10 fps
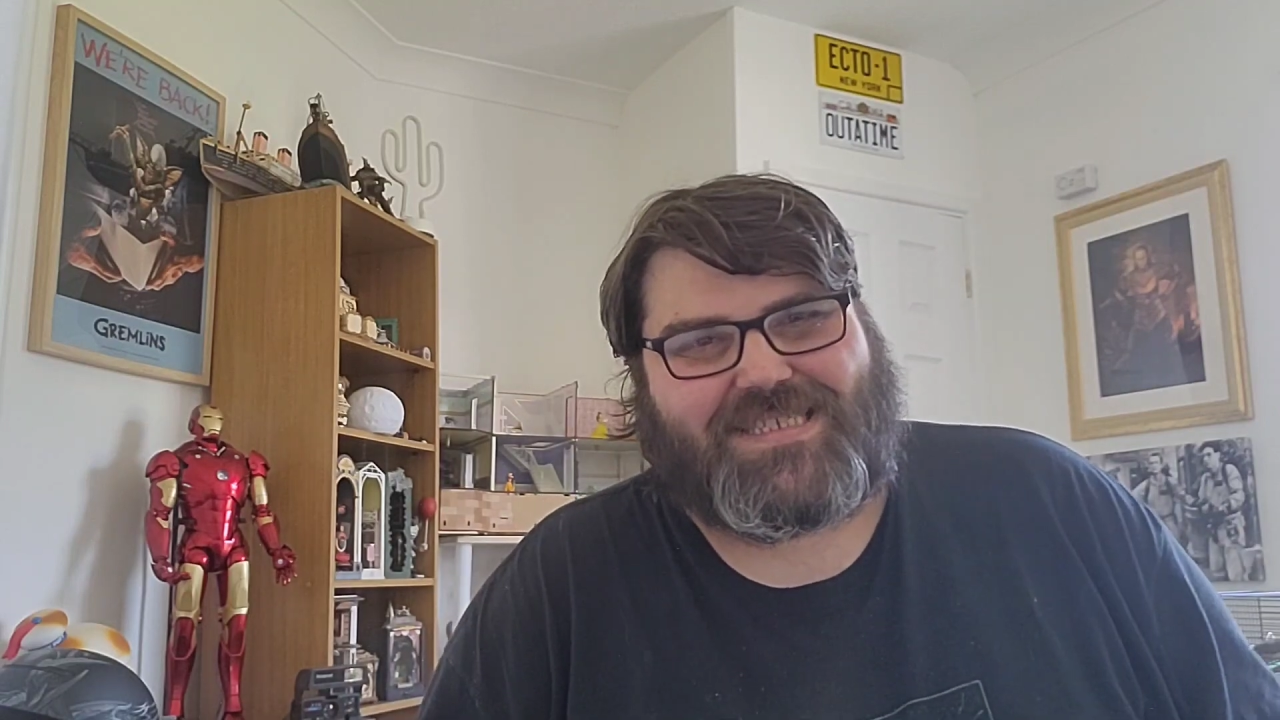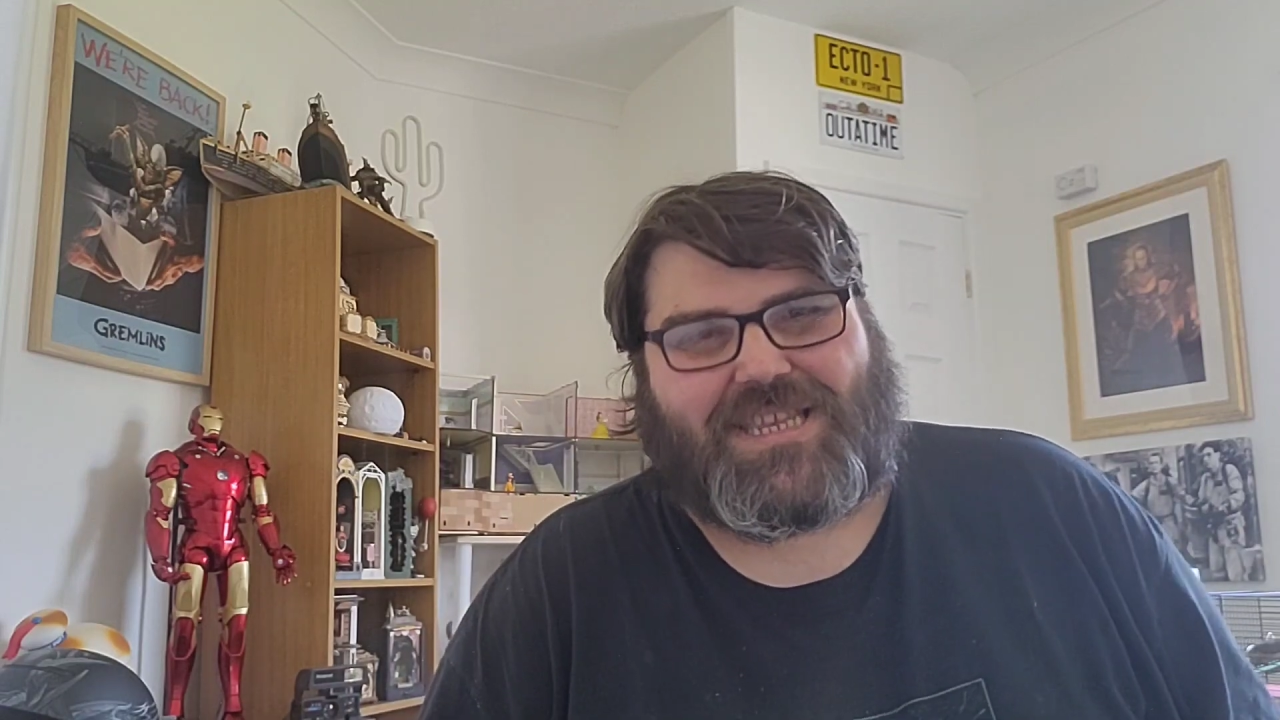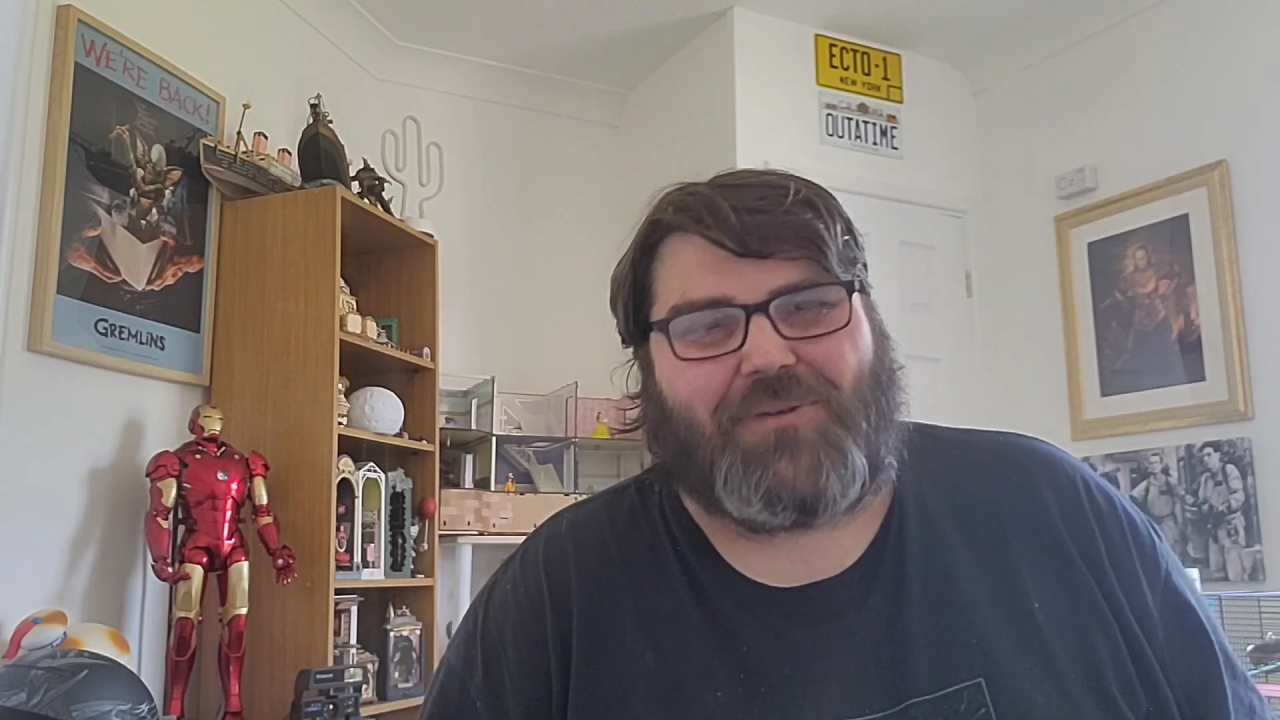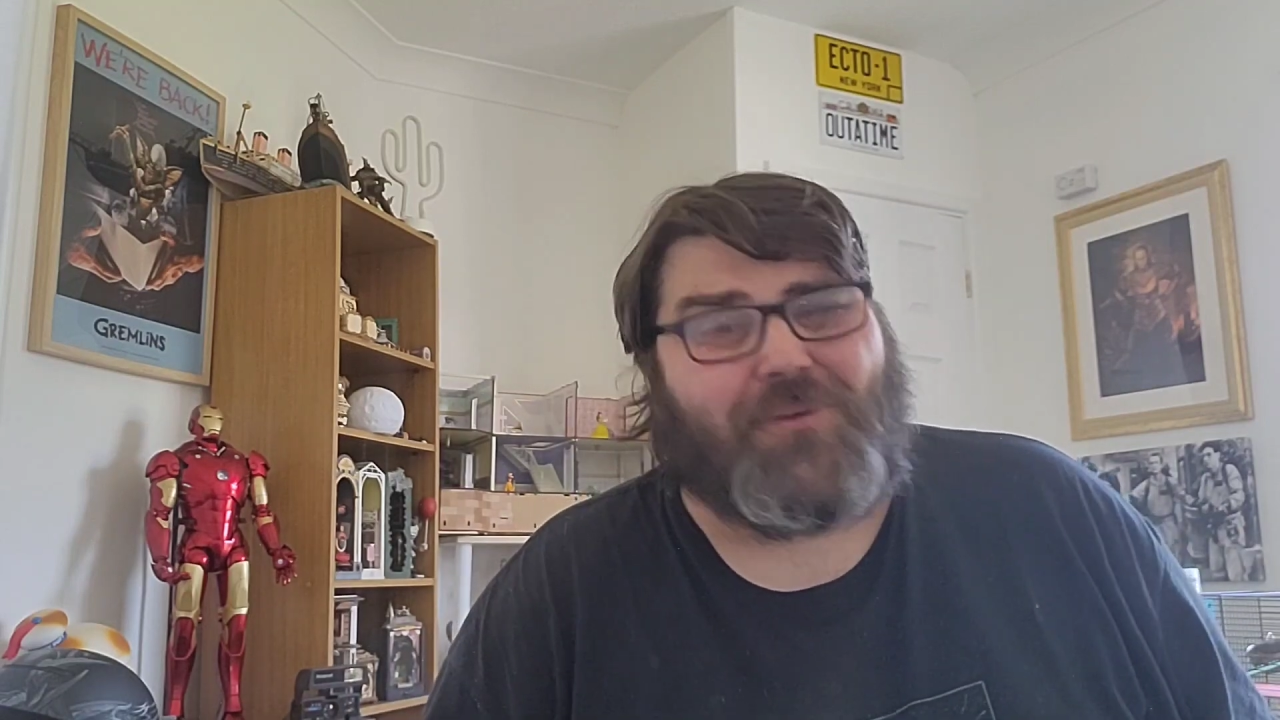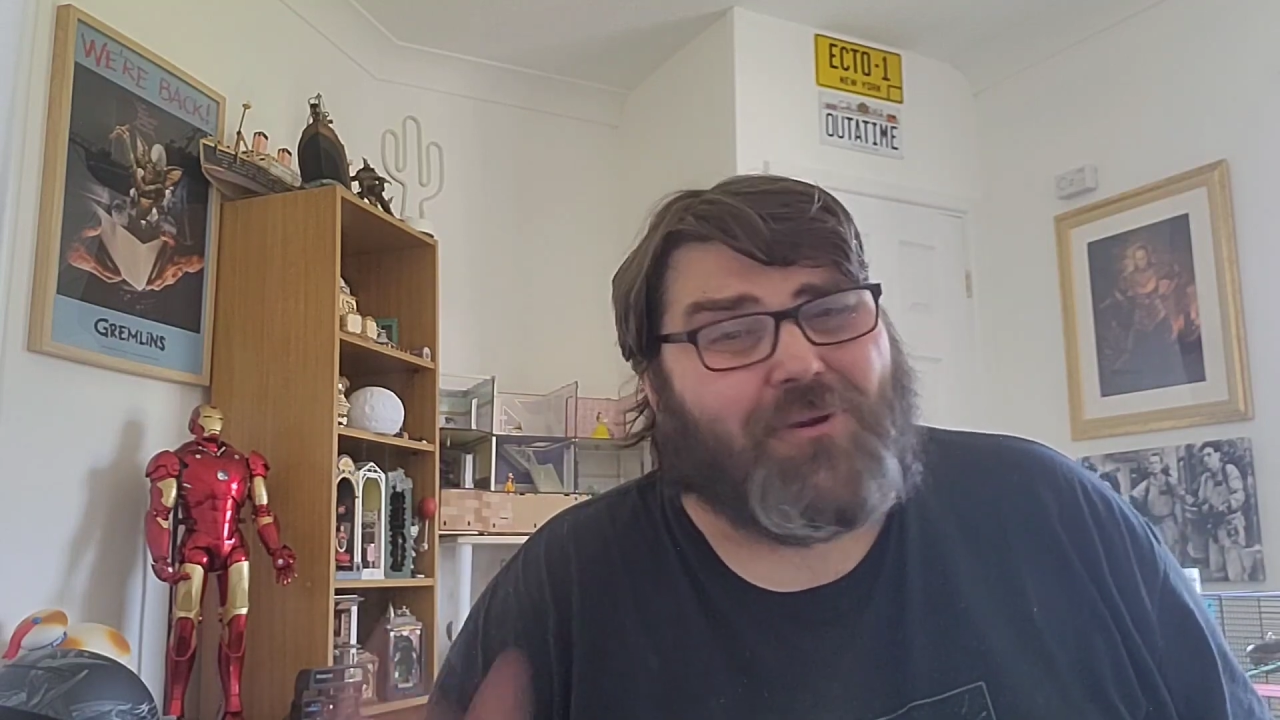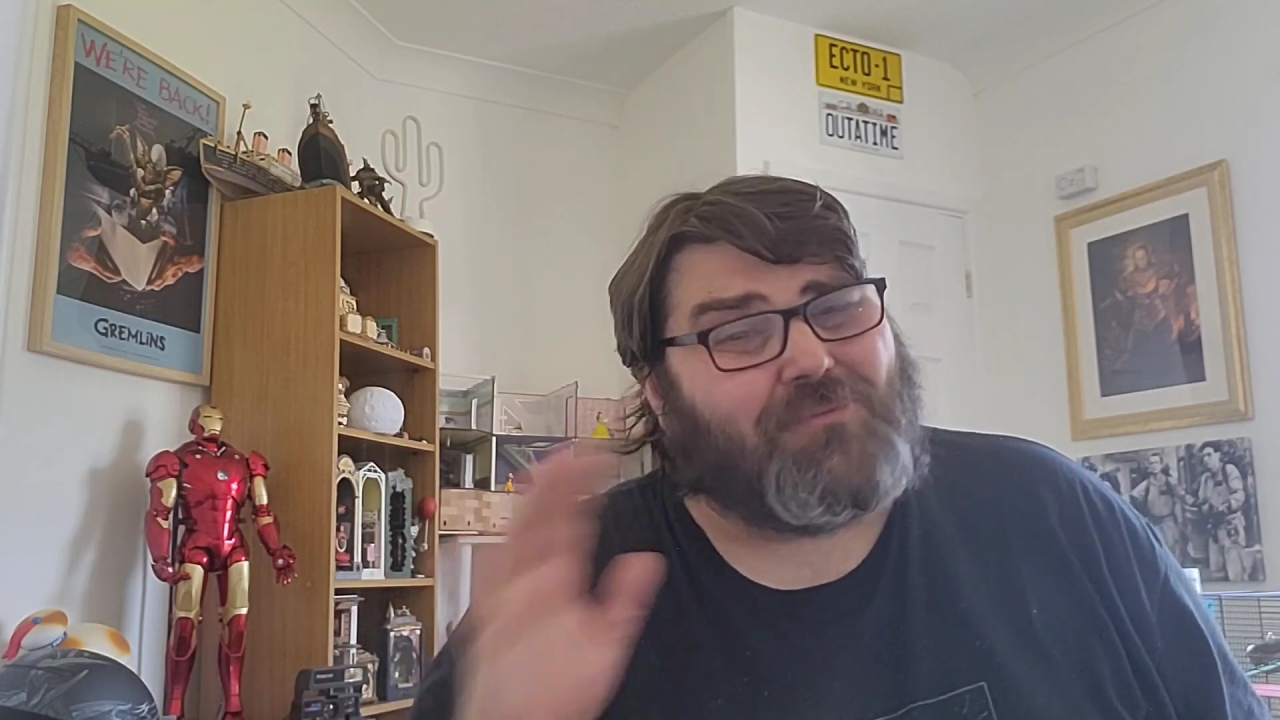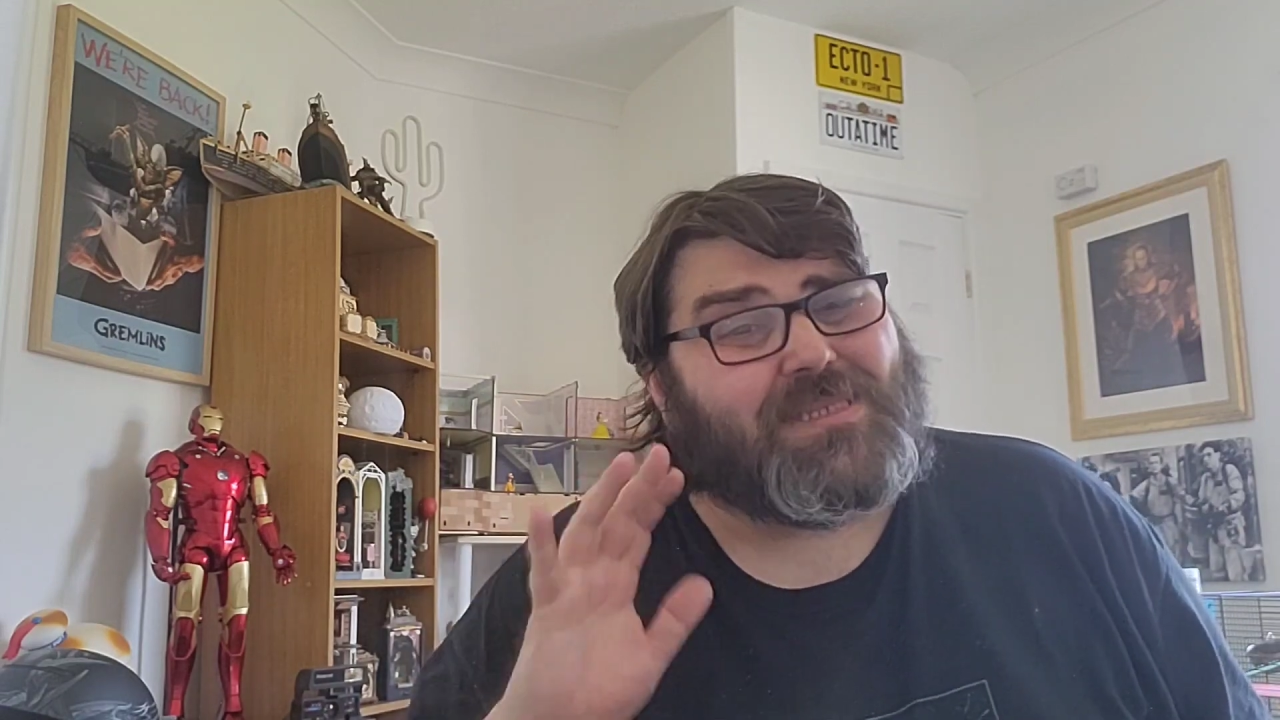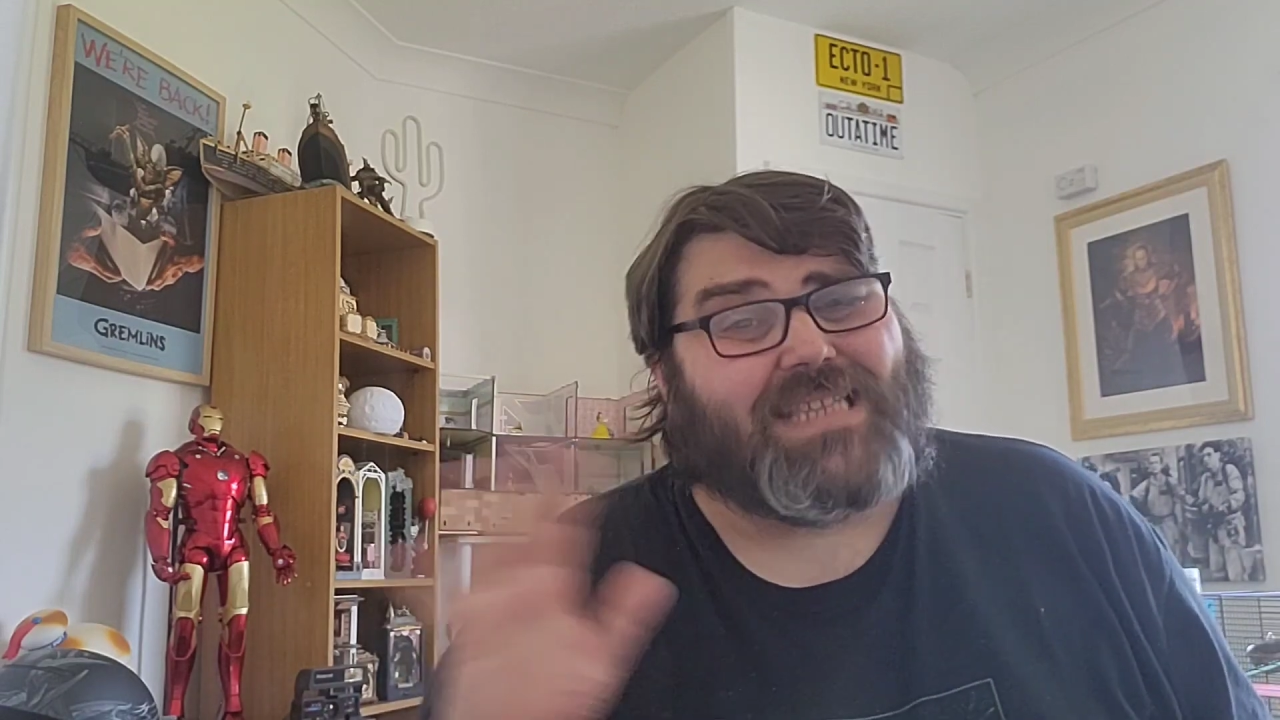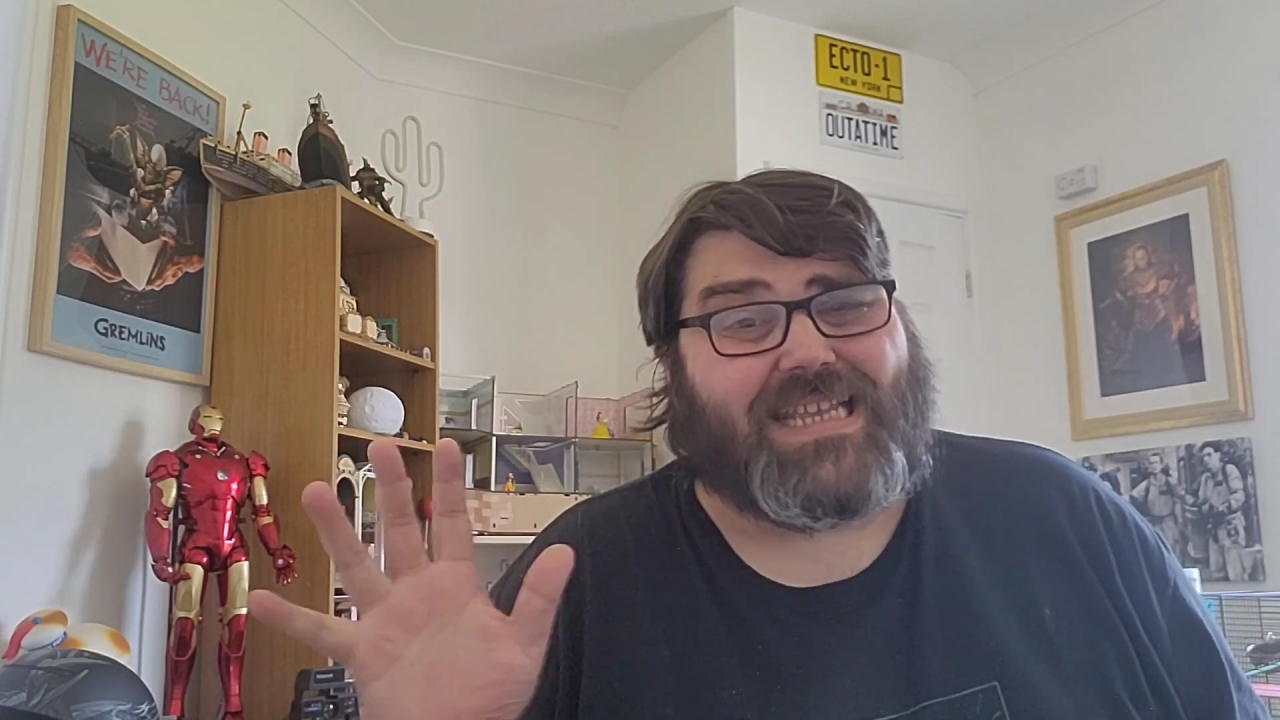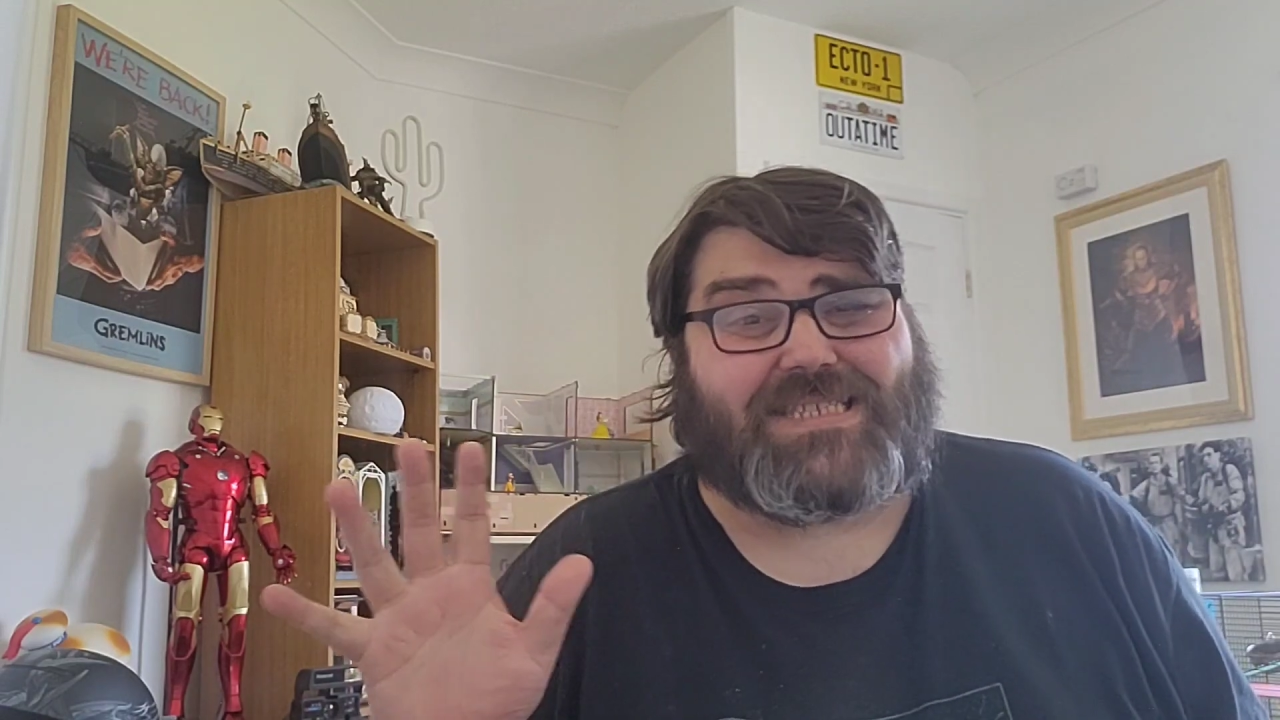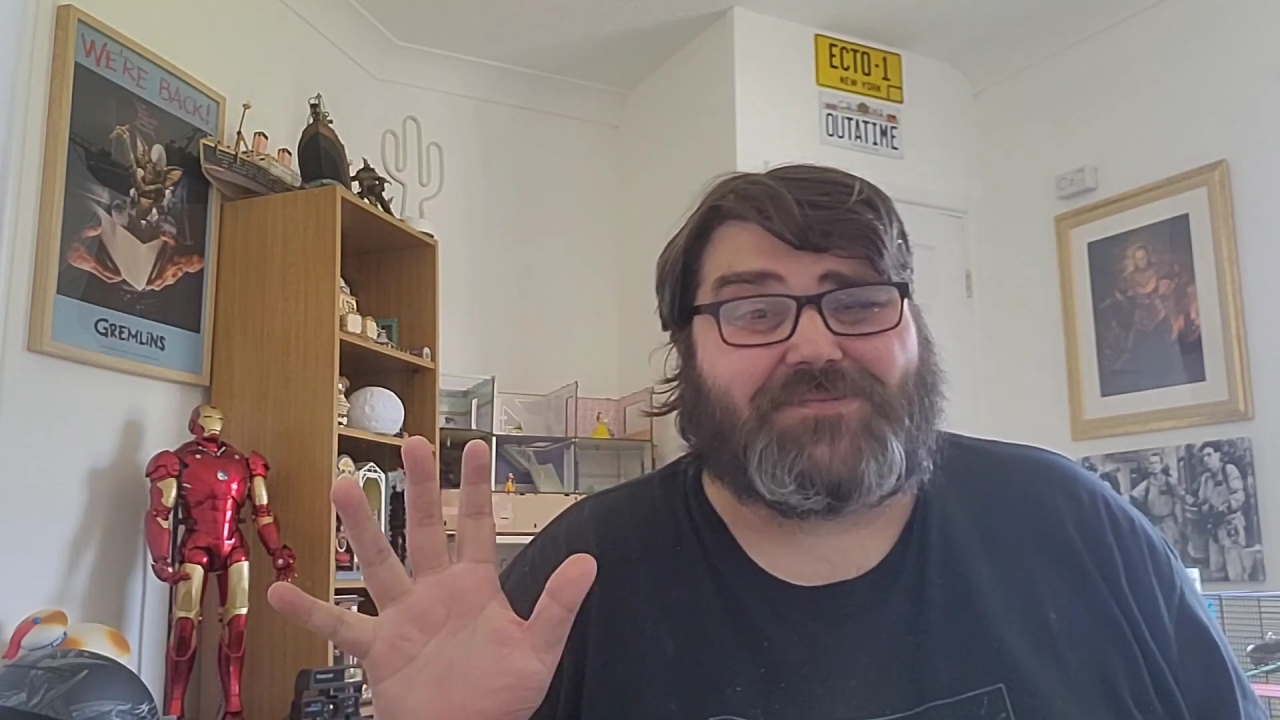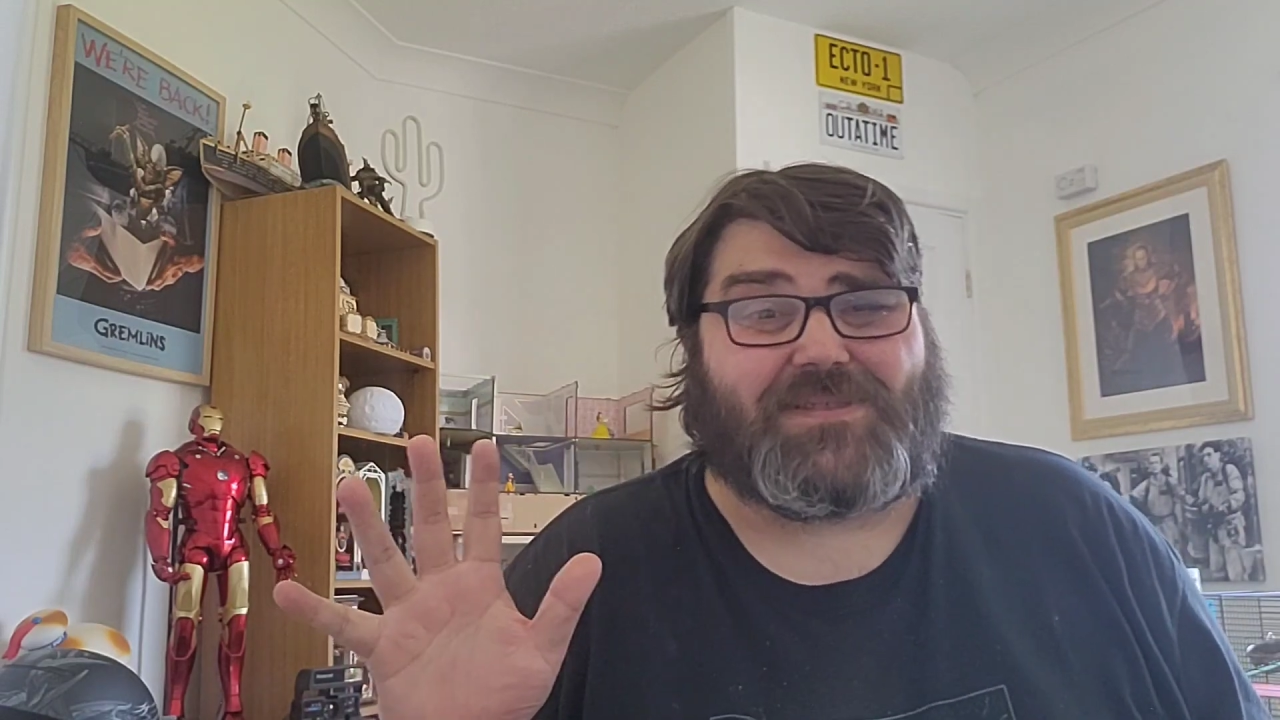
So we were obsessed